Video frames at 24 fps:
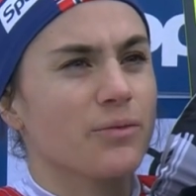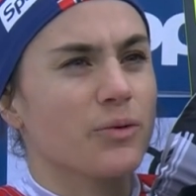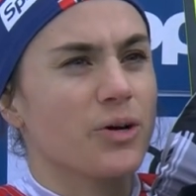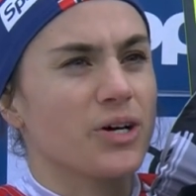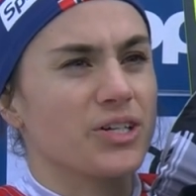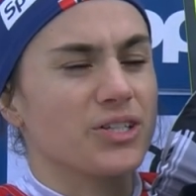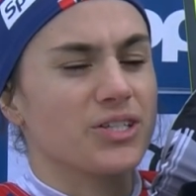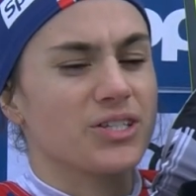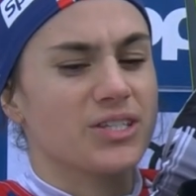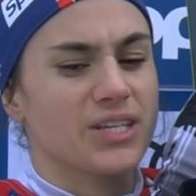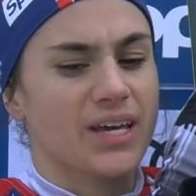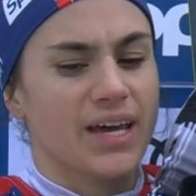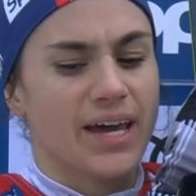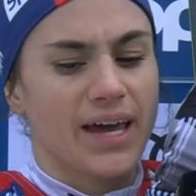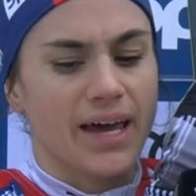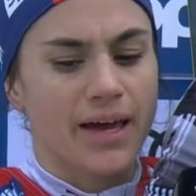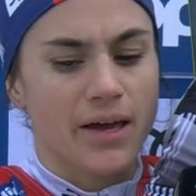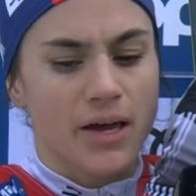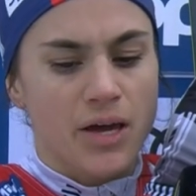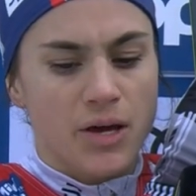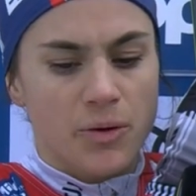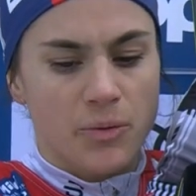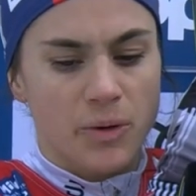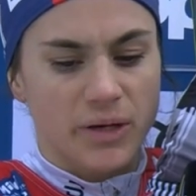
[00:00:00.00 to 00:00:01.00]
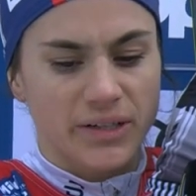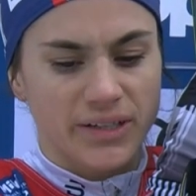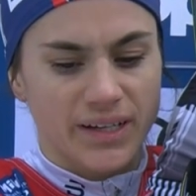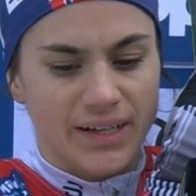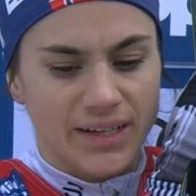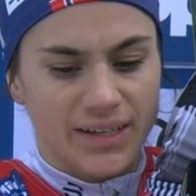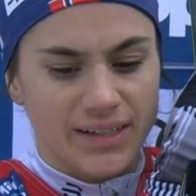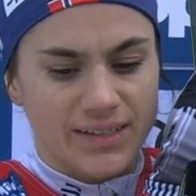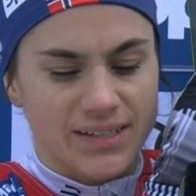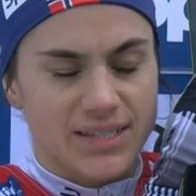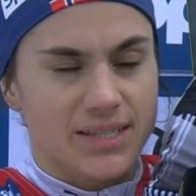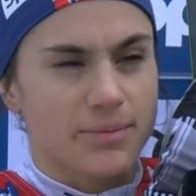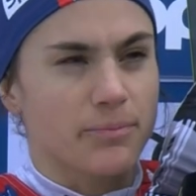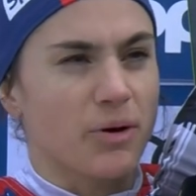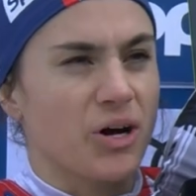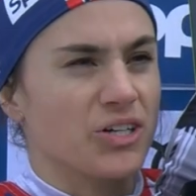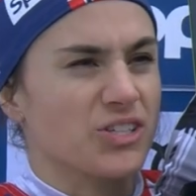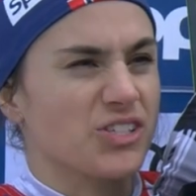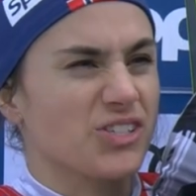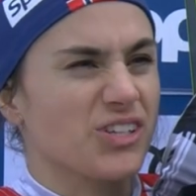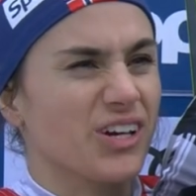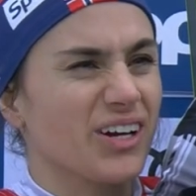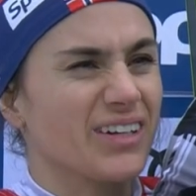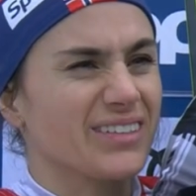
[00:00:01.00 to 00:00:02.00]
It was uh, when it's
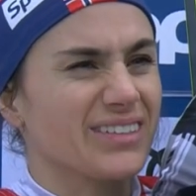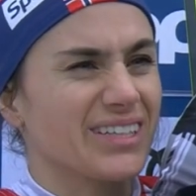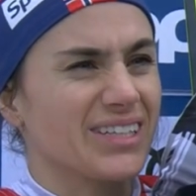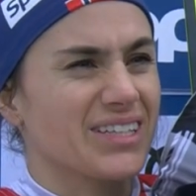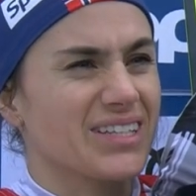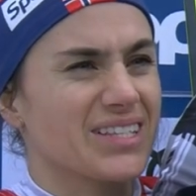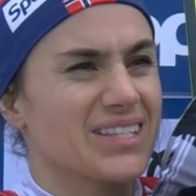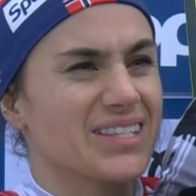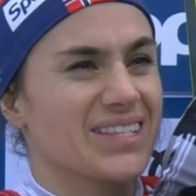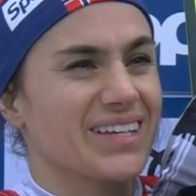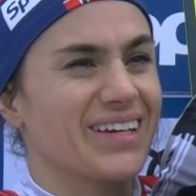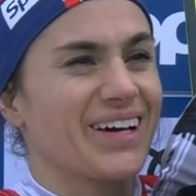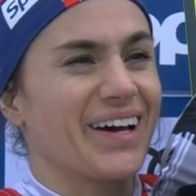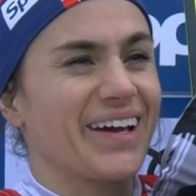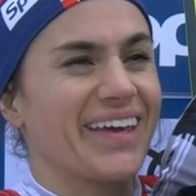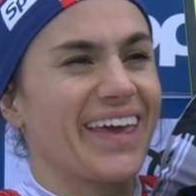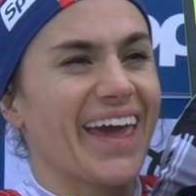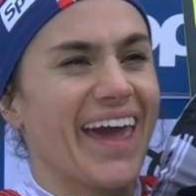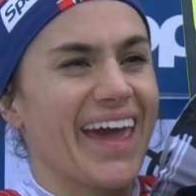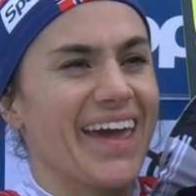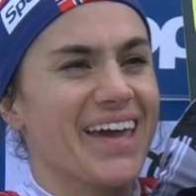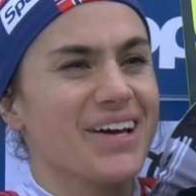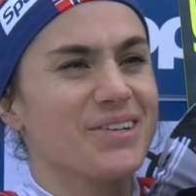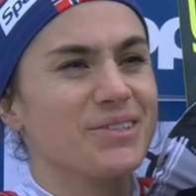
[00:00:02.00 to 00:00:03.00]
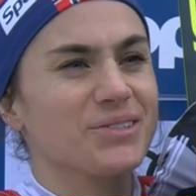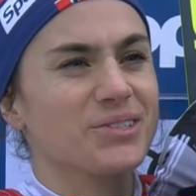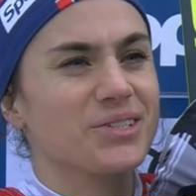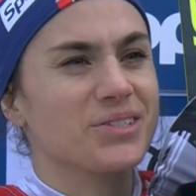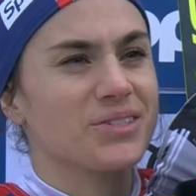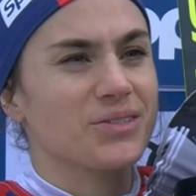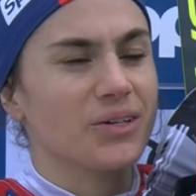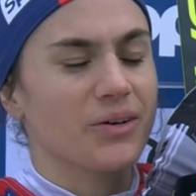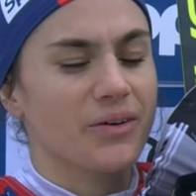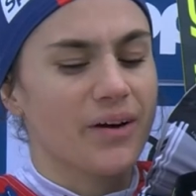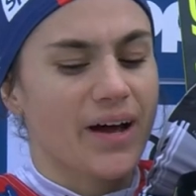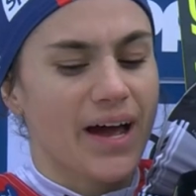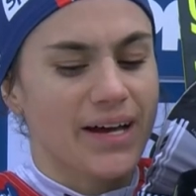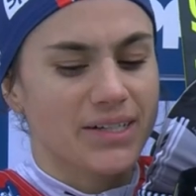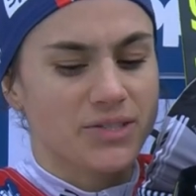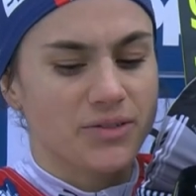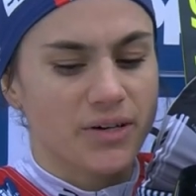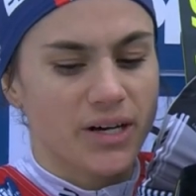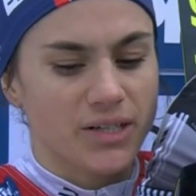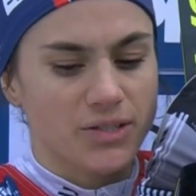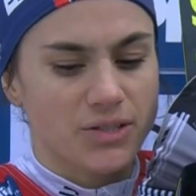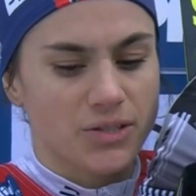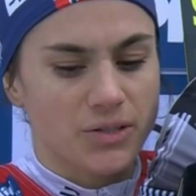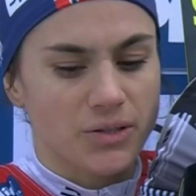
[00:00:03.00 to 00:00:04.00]
mass start, it's chaos. So I
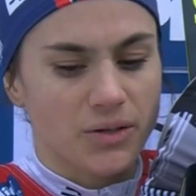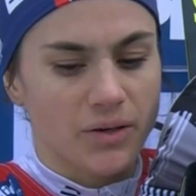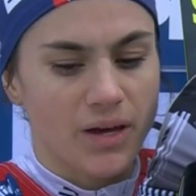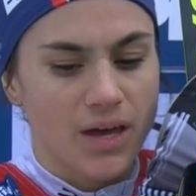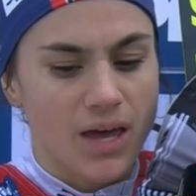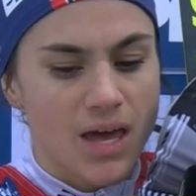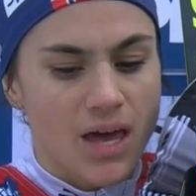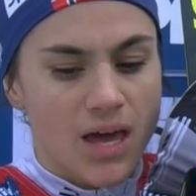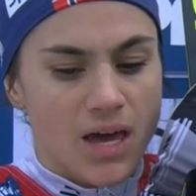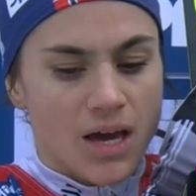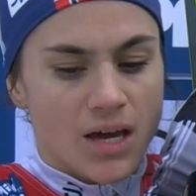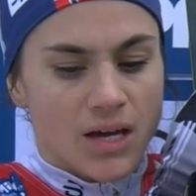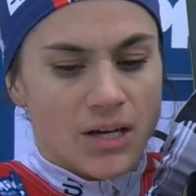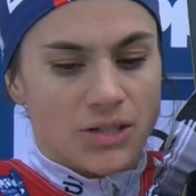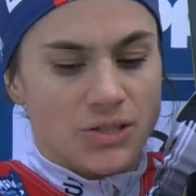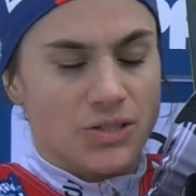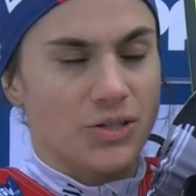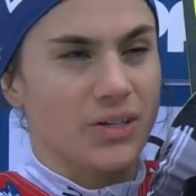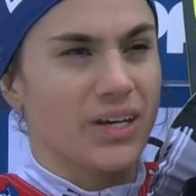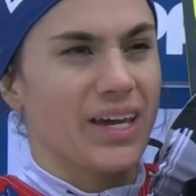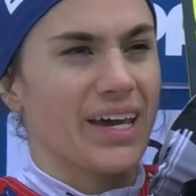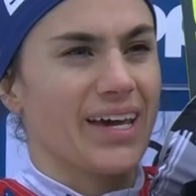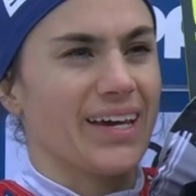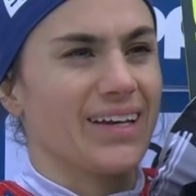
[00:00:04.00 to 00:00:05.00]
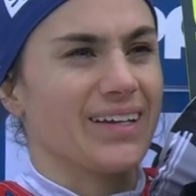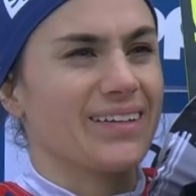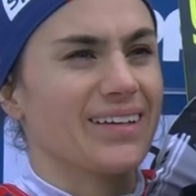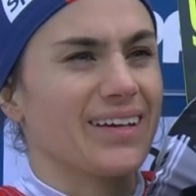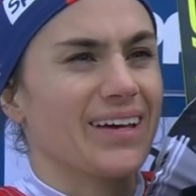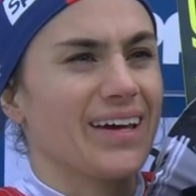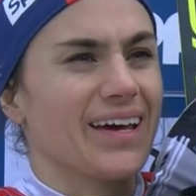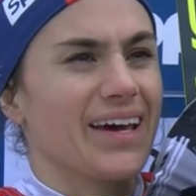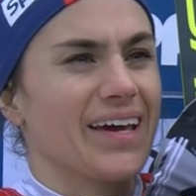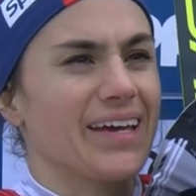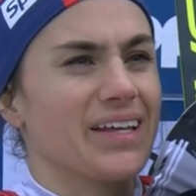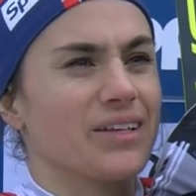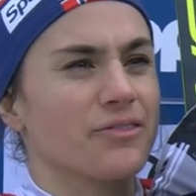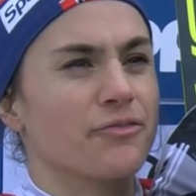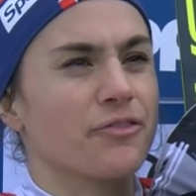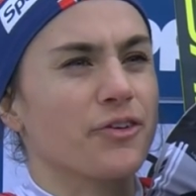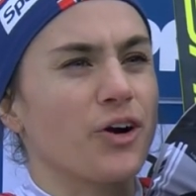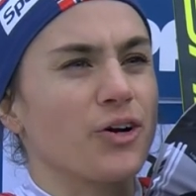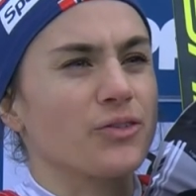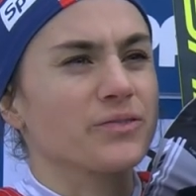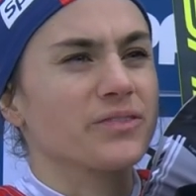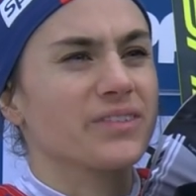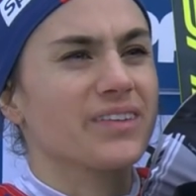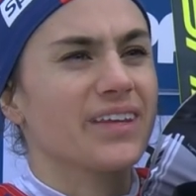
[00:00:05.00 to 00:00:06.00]
tried to to get uh, in
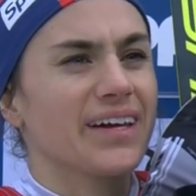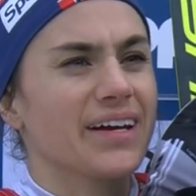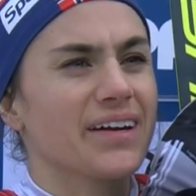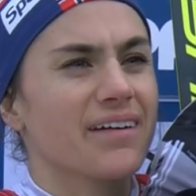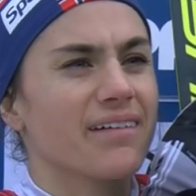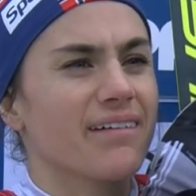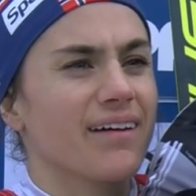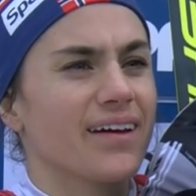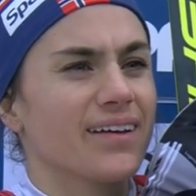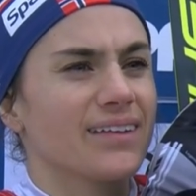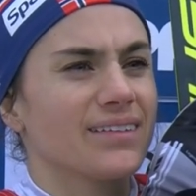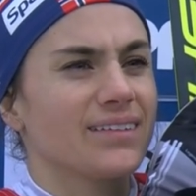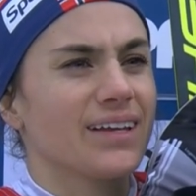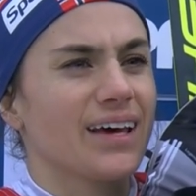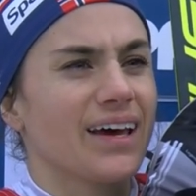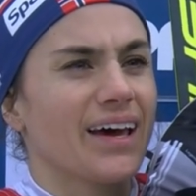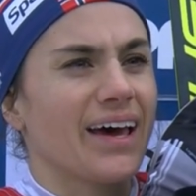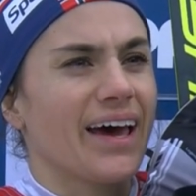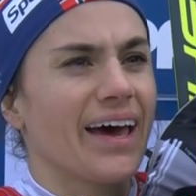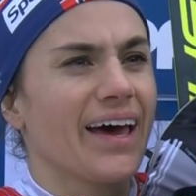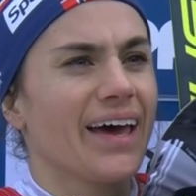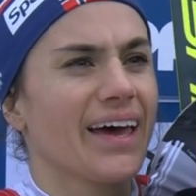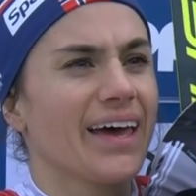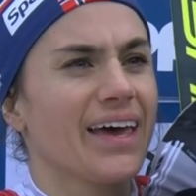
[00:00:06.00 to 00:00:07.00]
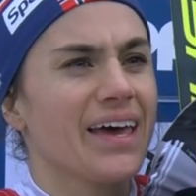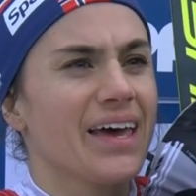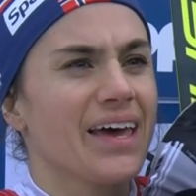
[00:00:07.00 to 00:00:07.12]
front there, and uh,